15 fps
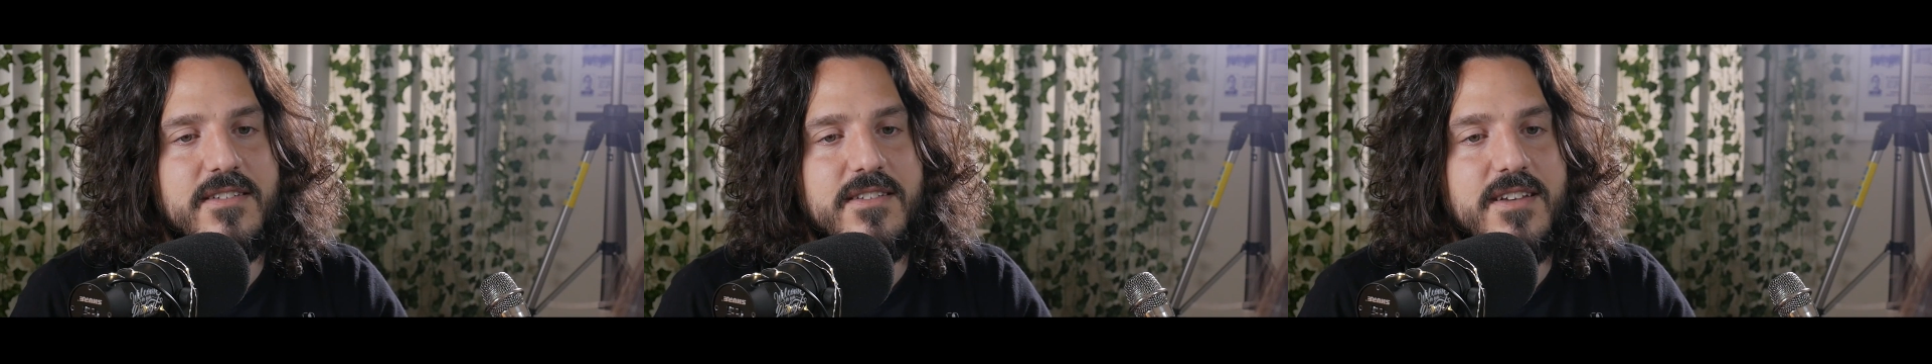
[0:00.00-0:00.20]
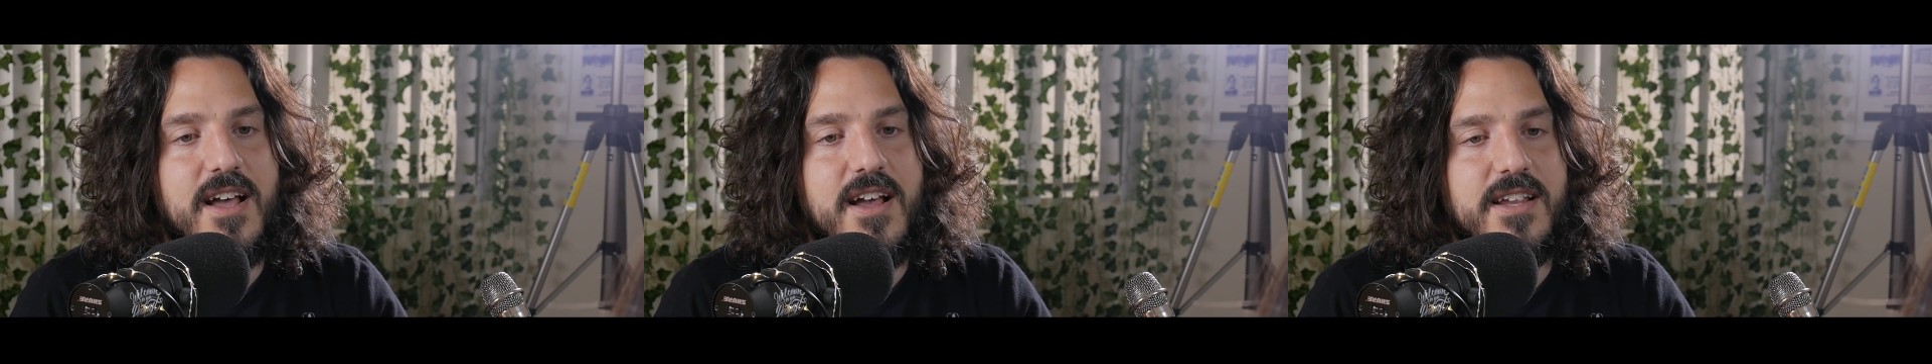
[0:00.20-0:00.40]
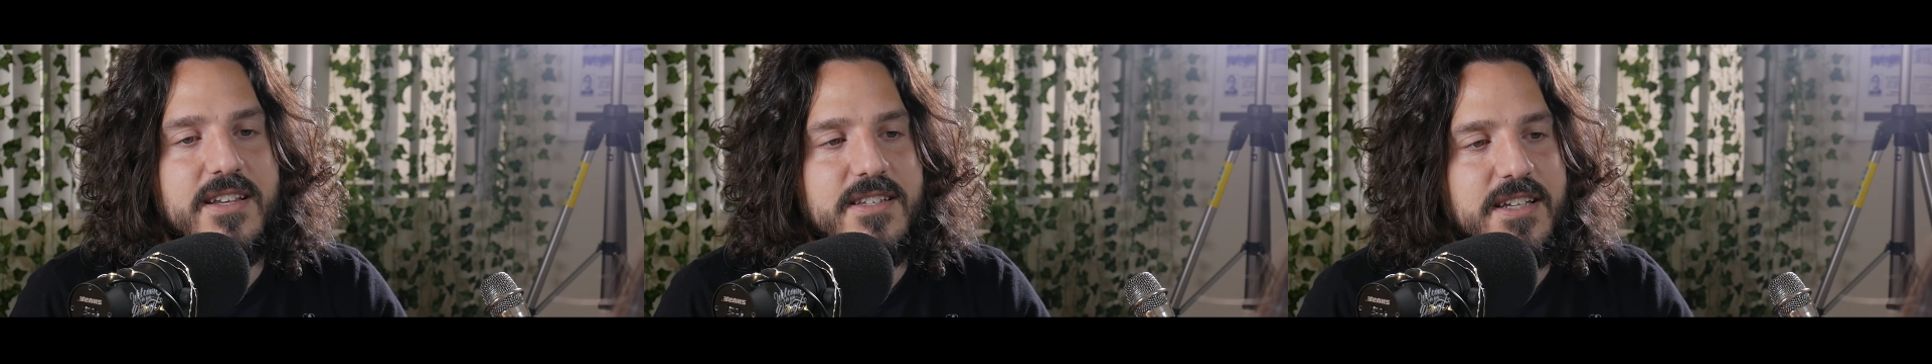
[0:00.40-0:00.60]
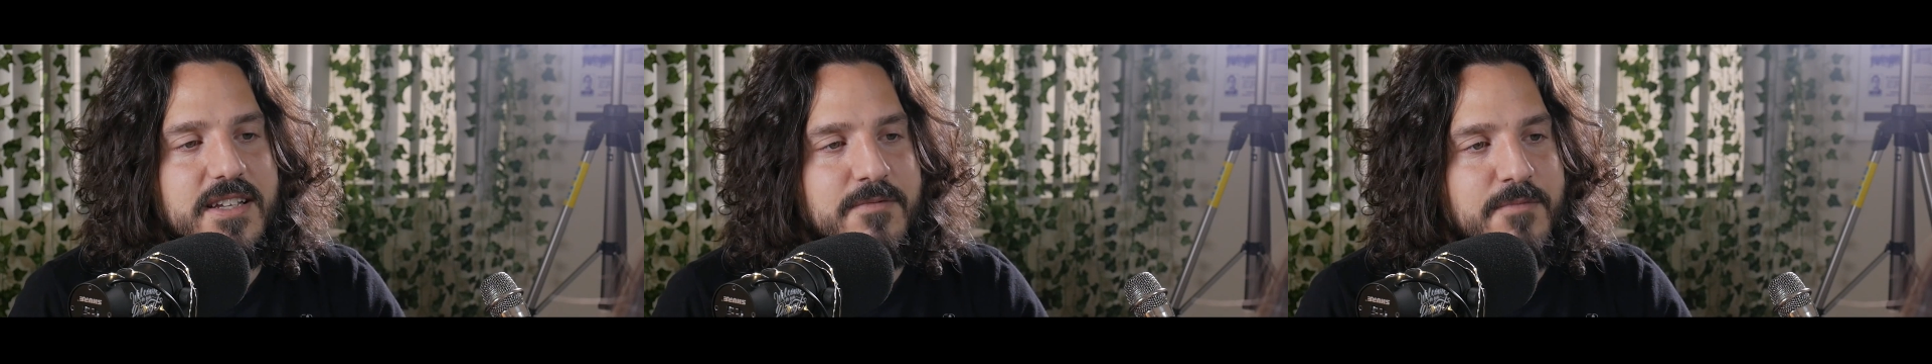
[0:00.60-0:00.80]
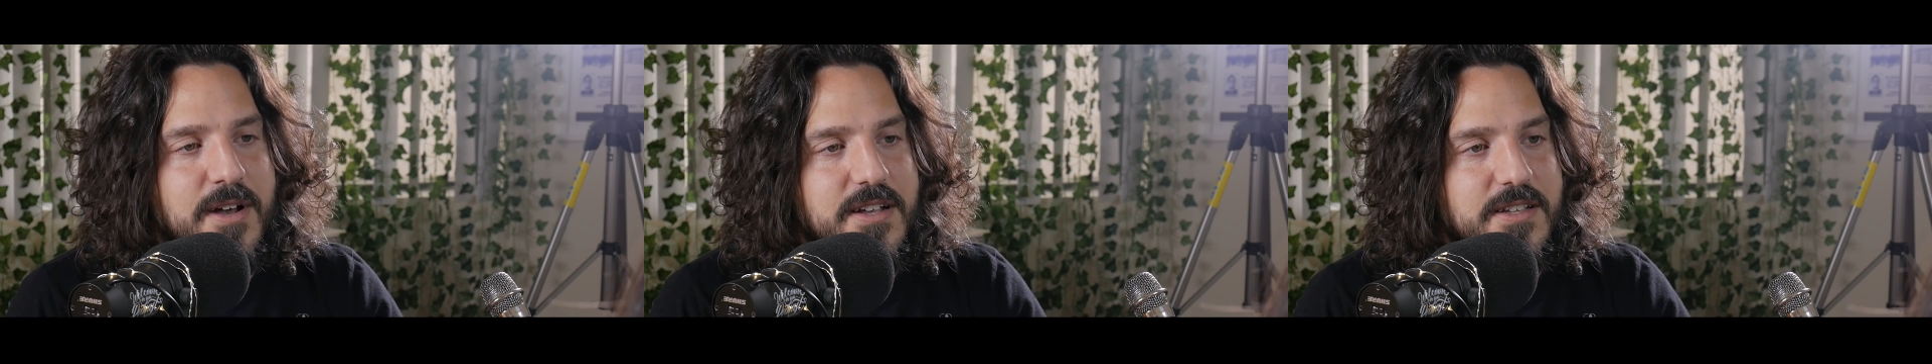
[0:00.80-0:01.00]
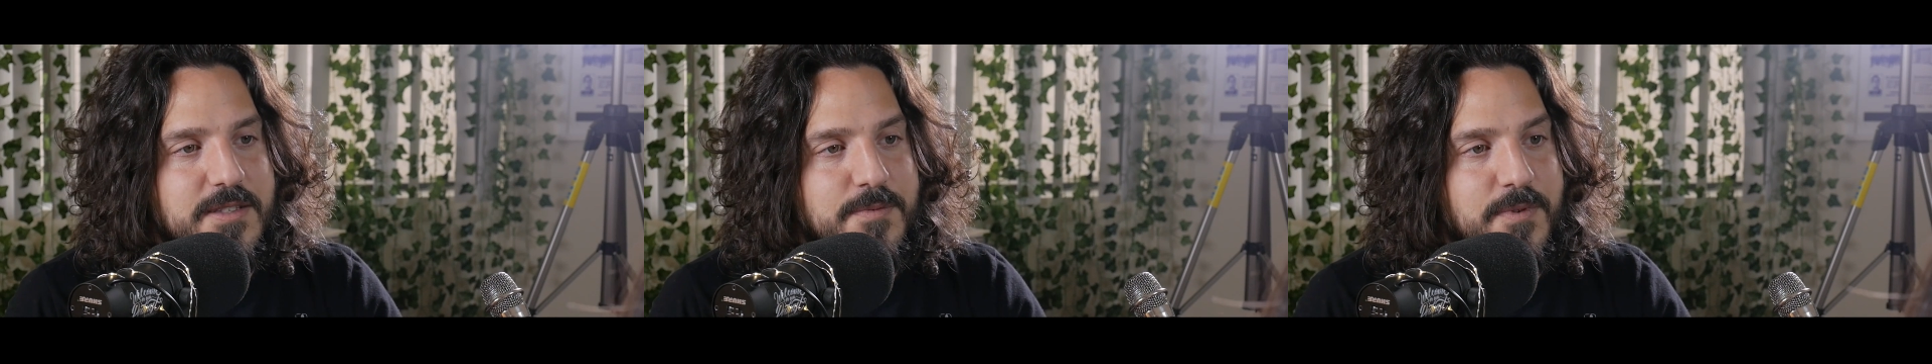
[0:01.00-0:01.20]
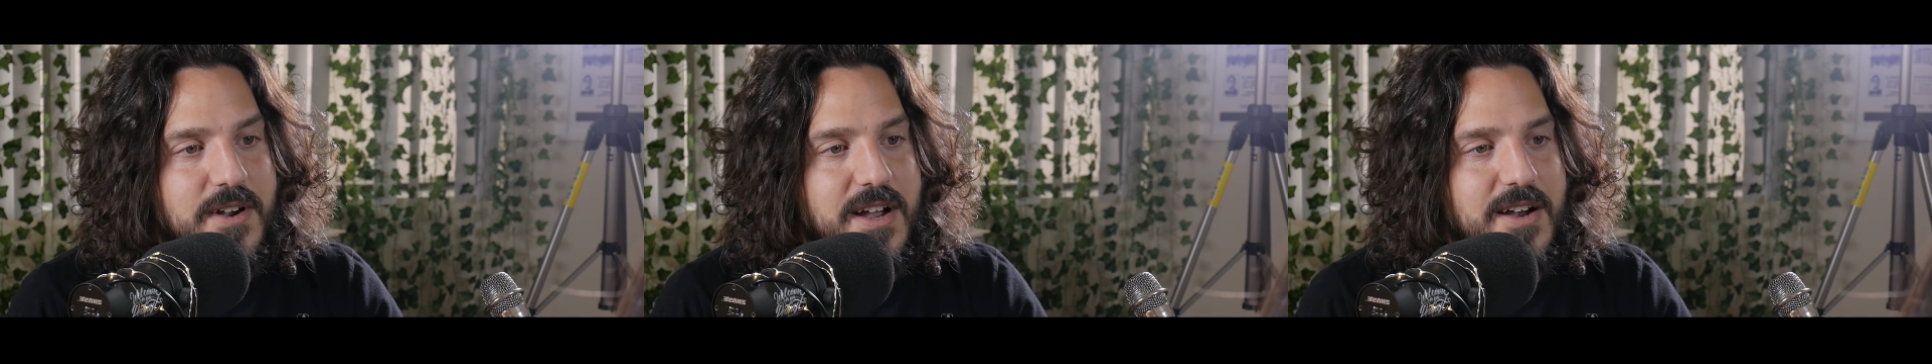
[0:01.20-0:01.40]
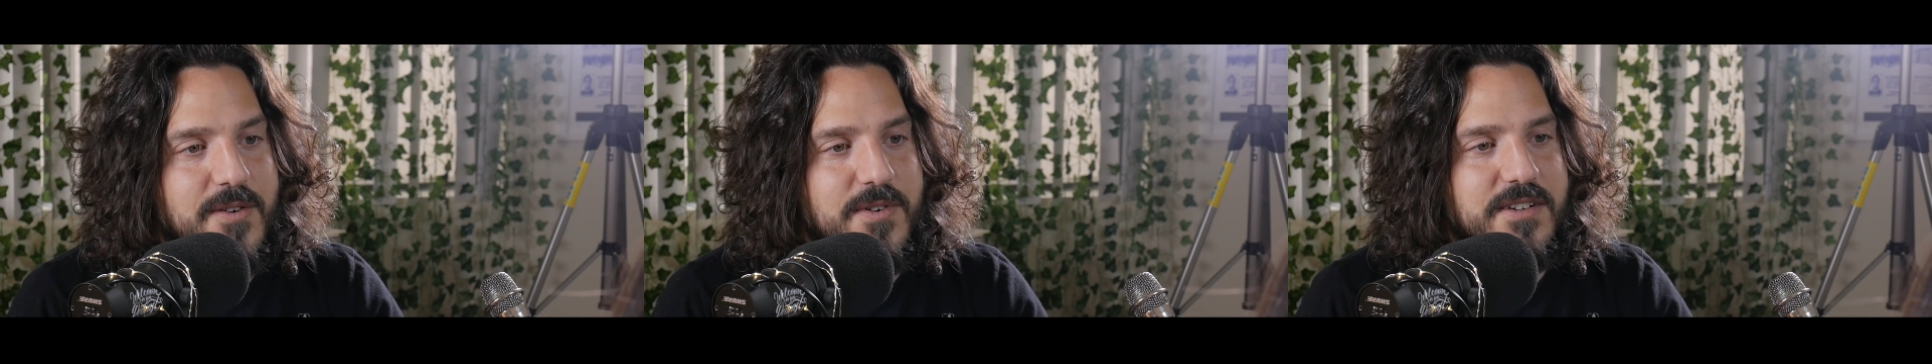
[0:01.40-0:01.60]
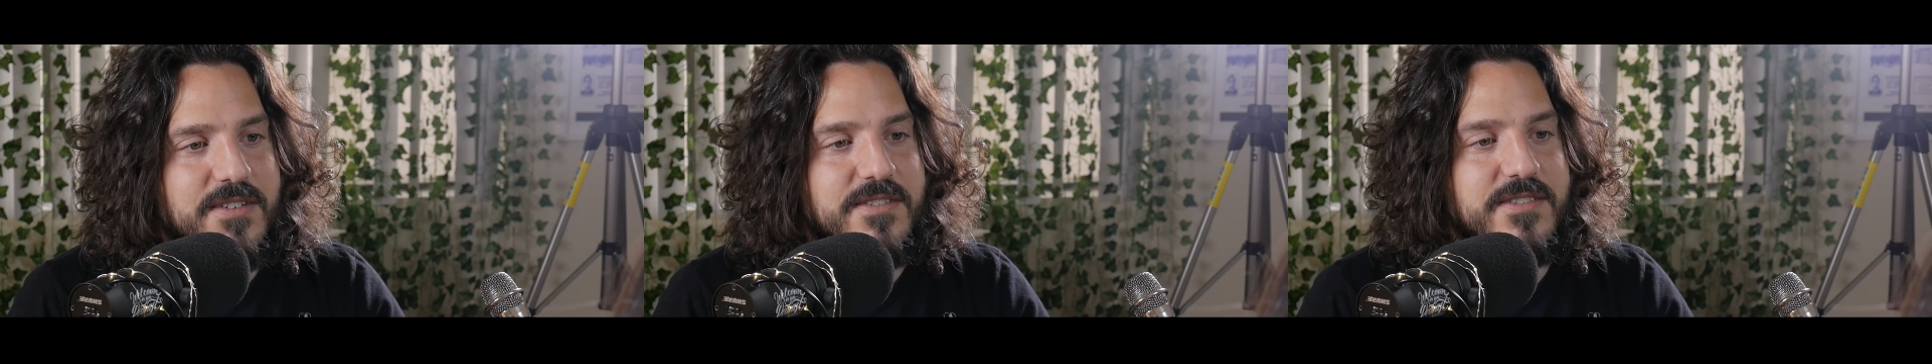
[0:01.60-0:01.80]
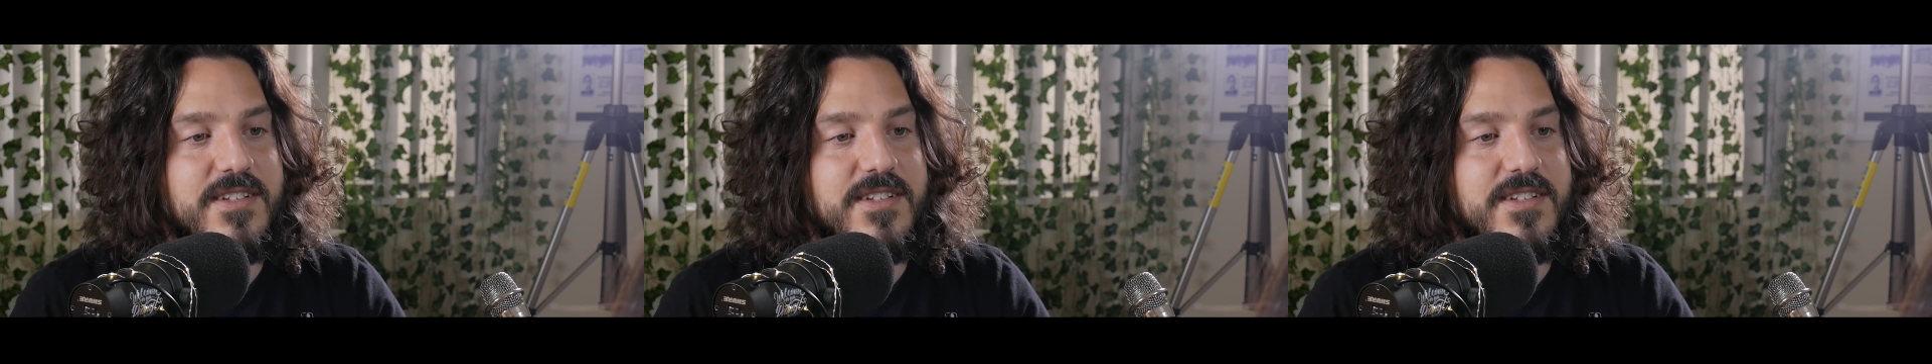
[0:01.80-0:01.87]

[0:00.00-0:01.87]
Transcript: 90 miles per hour